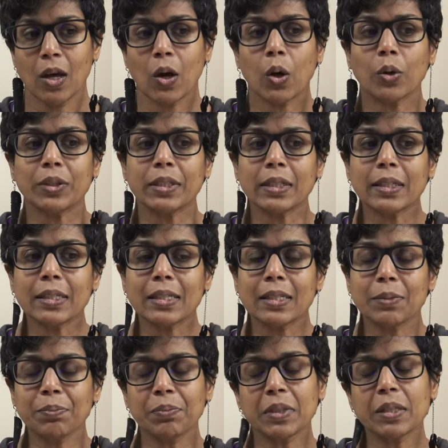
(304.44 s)
until it
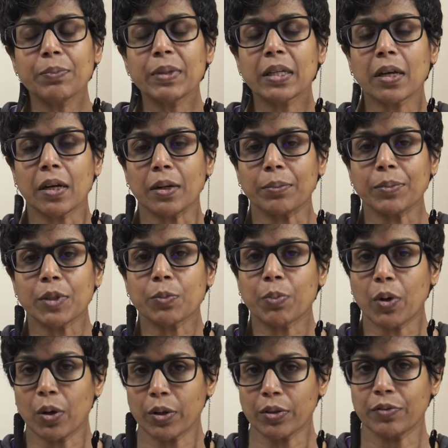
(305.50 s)
simply becomes
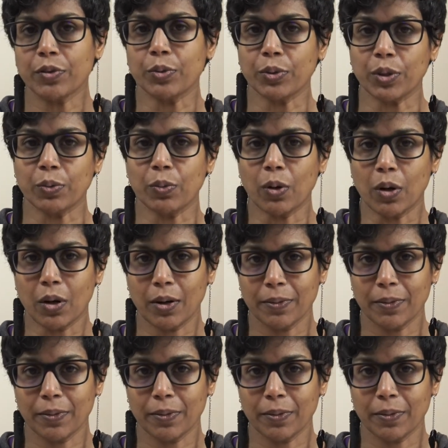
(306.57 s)
part of who you are.